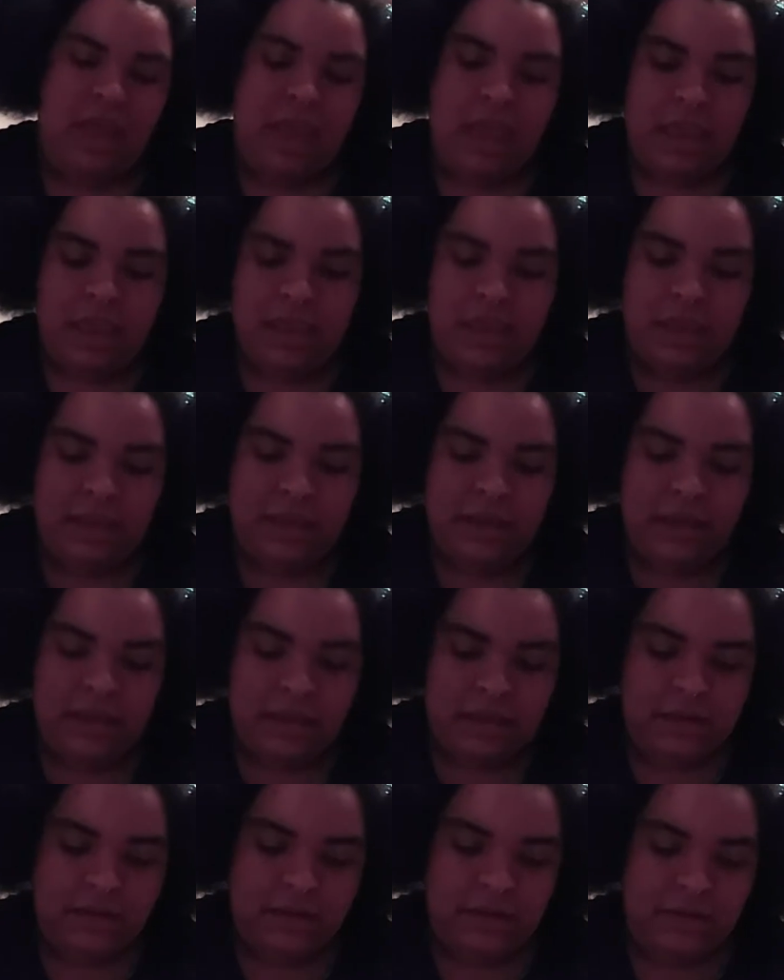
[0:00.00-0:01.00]

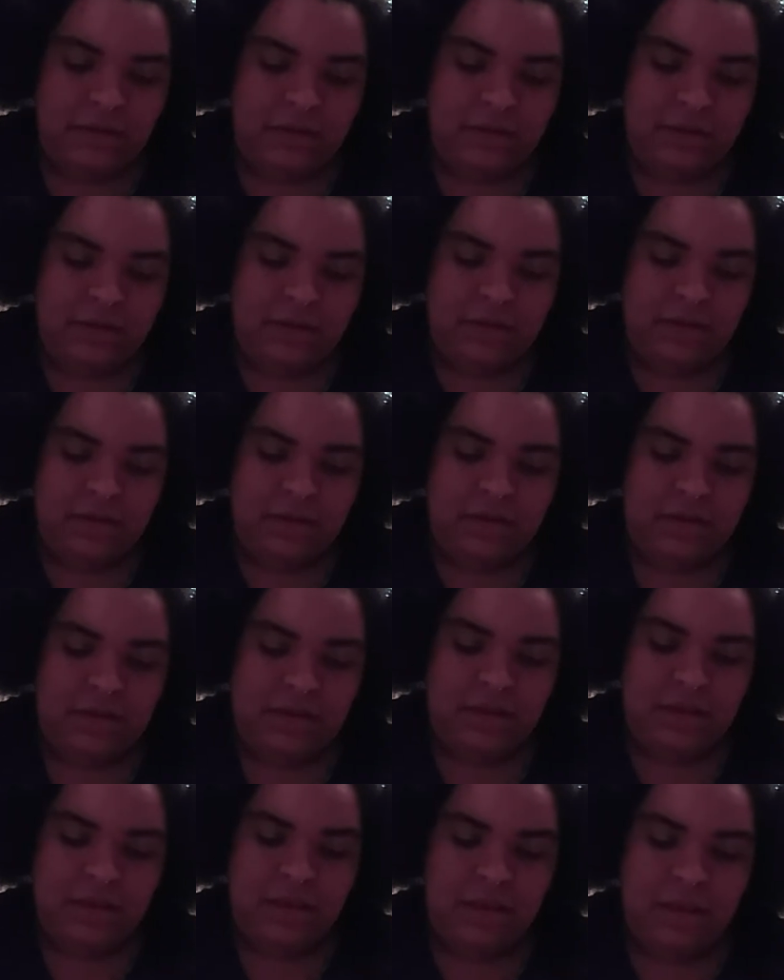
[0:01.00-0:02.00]
And
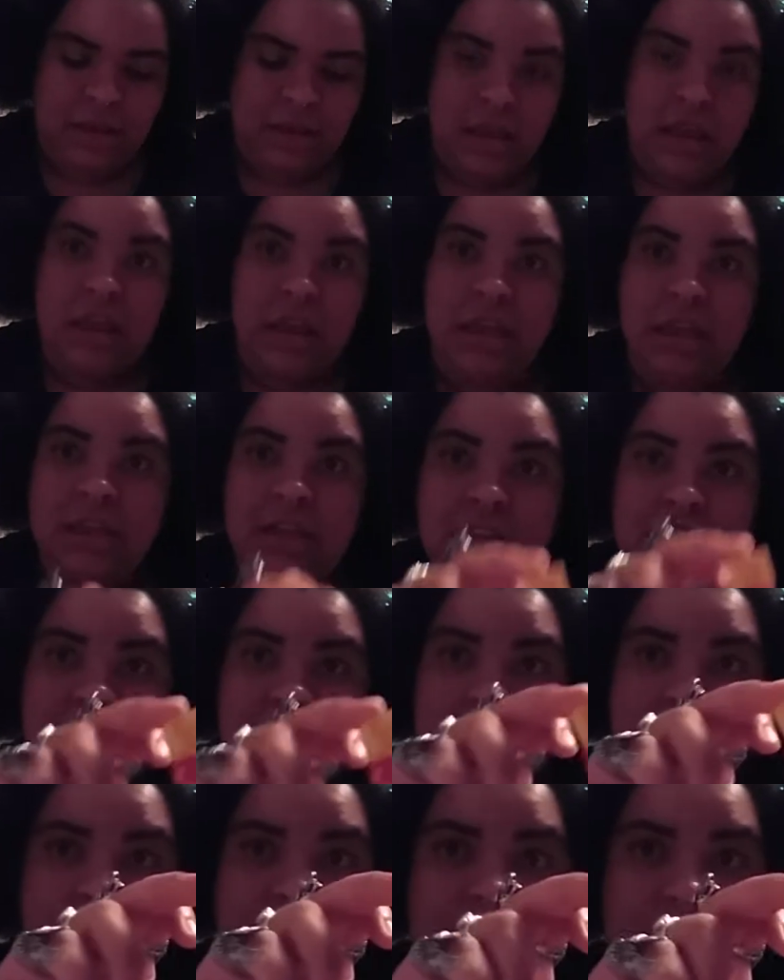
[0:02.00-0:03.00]
she
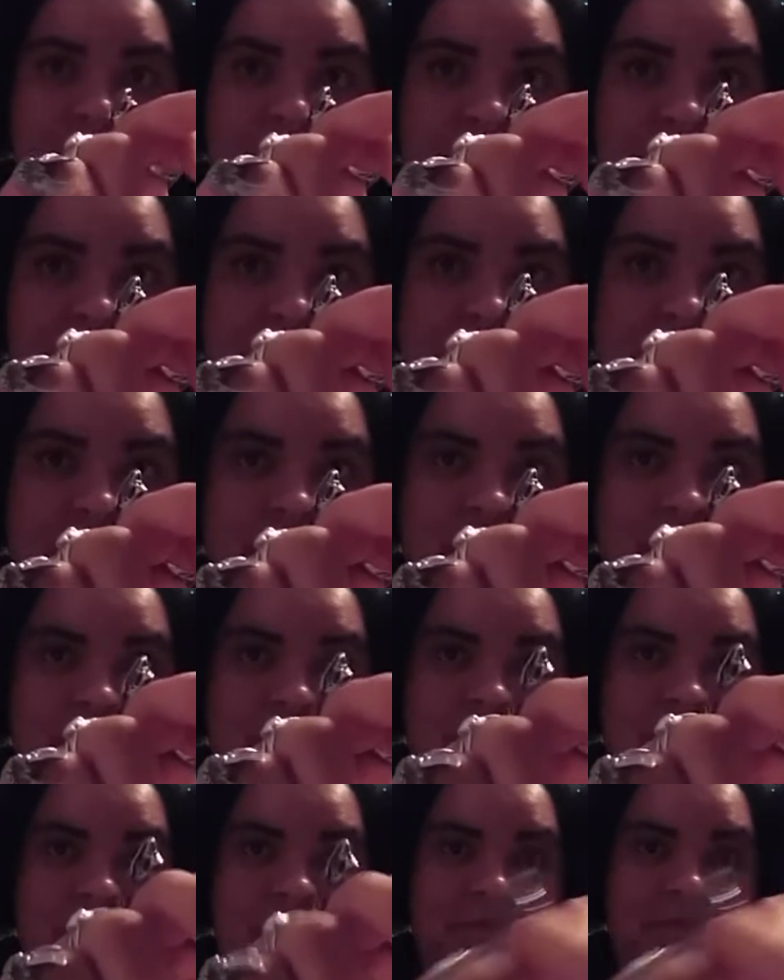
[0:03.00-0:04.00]
gave you
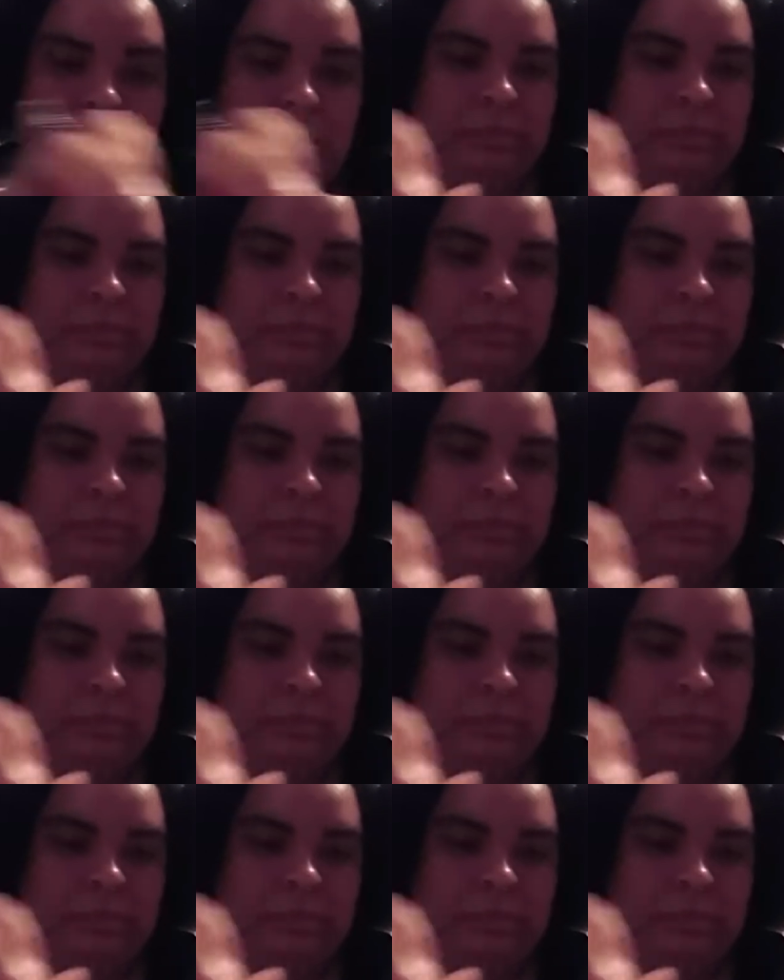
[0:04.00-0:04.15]
2,